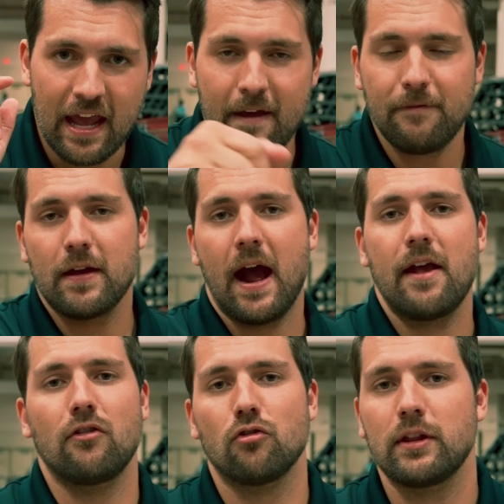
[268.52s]
if you
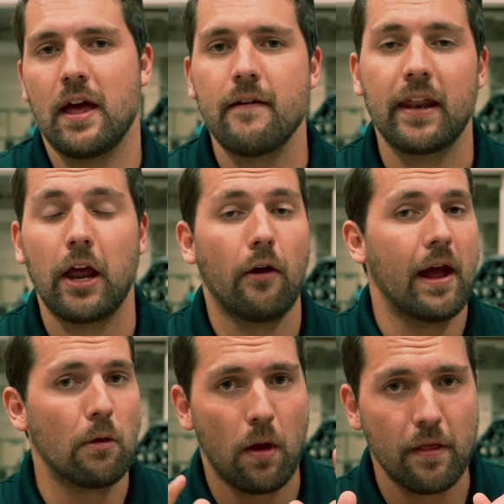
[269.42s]
guys enjoyed that video
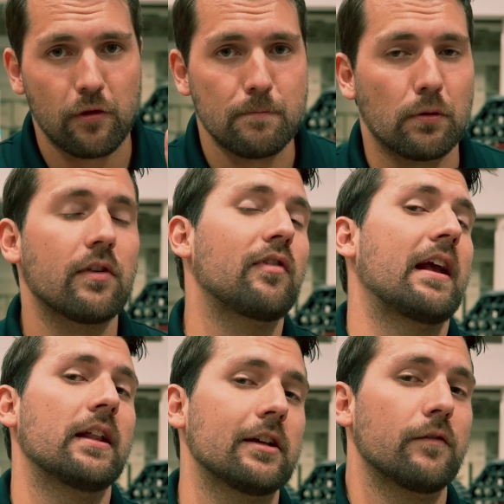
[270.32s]
and want to purchase
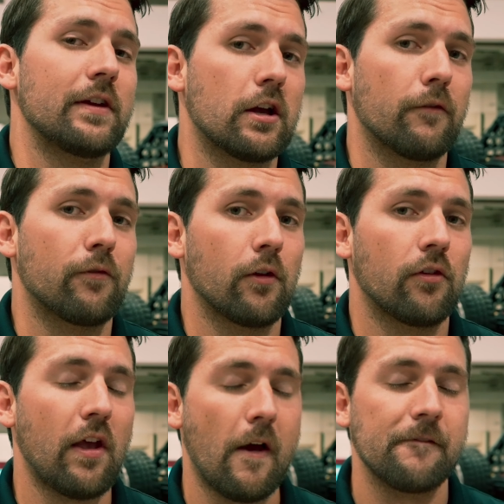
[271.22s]
a collector vehicle for
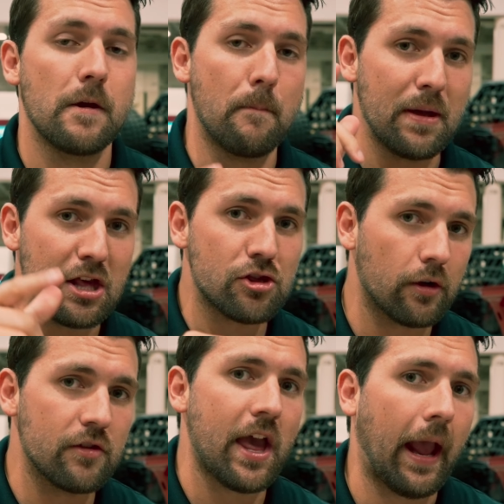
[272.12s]
yourself, be
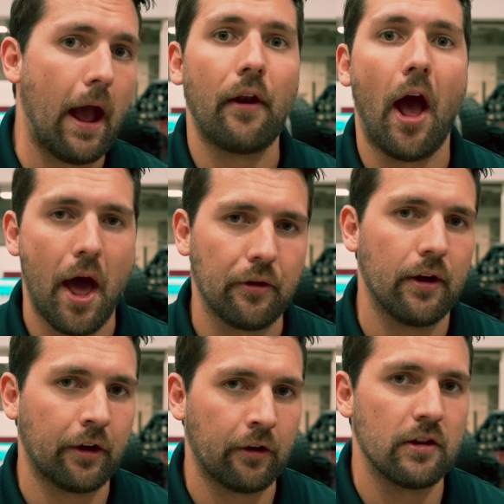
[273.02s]
sure to check out
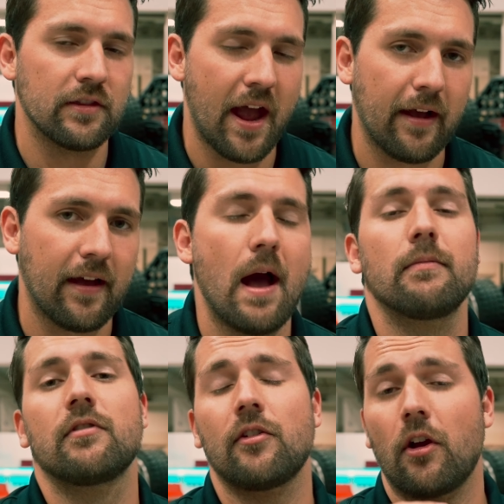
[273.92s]

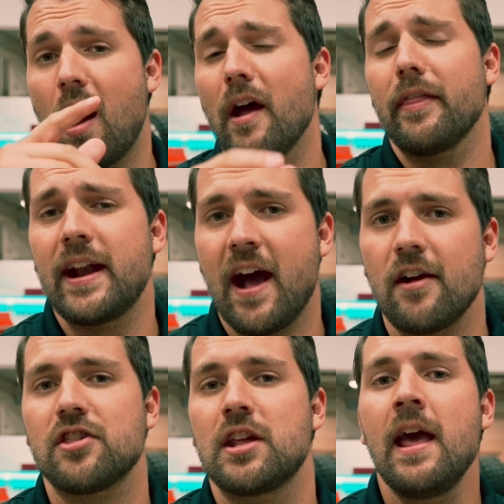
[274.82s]
AutoHunter.com, which is our online
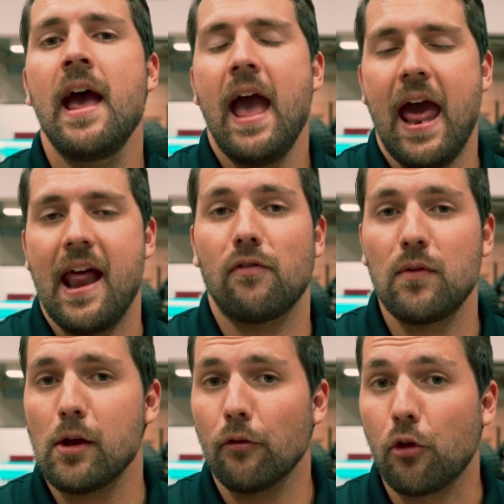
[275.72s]
auction and has
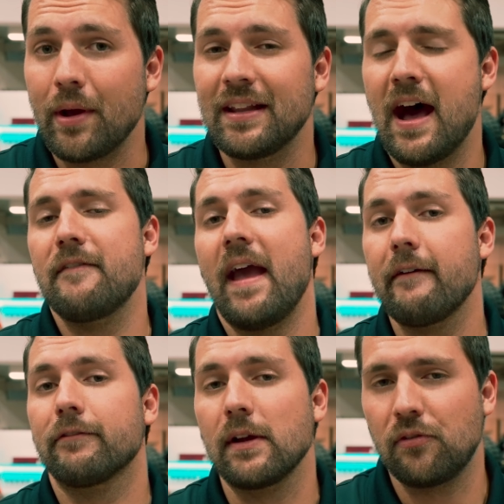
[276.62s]
vehicles going live
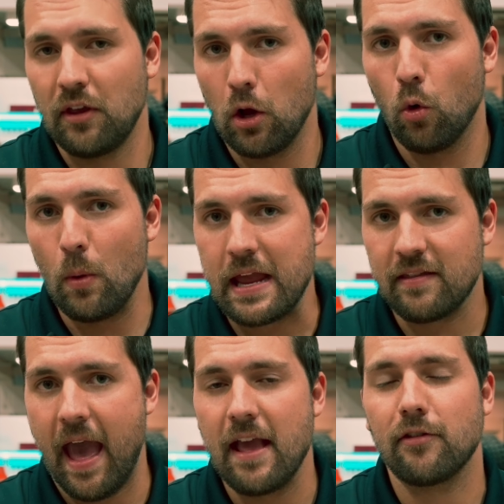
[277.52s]
every single
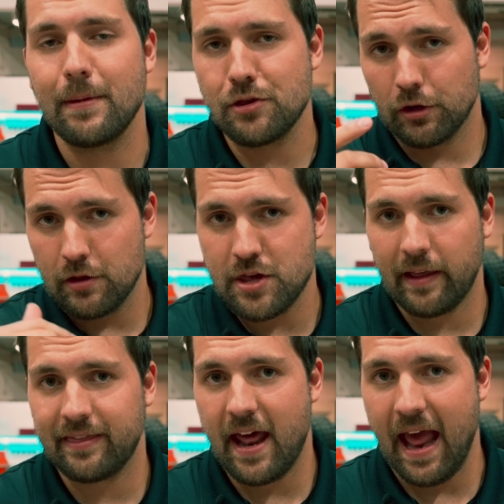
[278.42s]
weekday. So be sure to
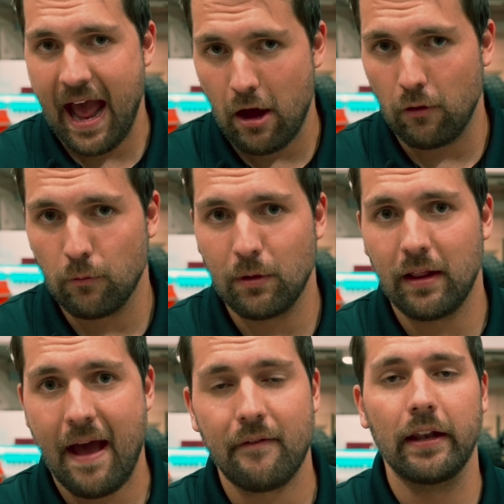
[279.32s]
check that out.
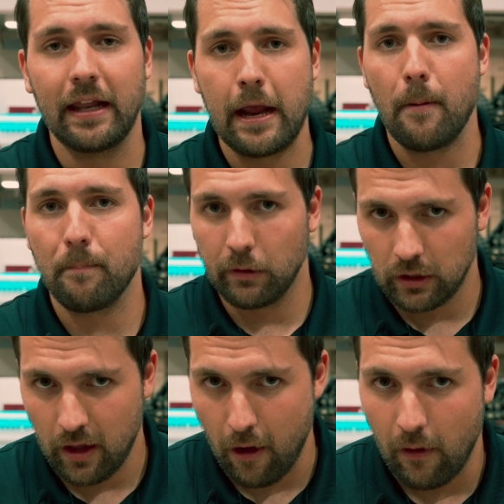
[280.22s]
We'll have a link
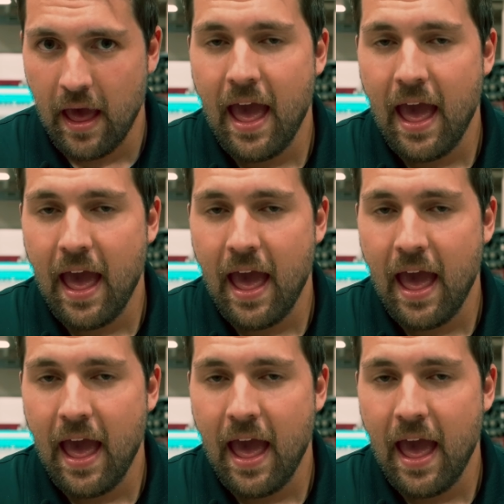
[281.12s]
below.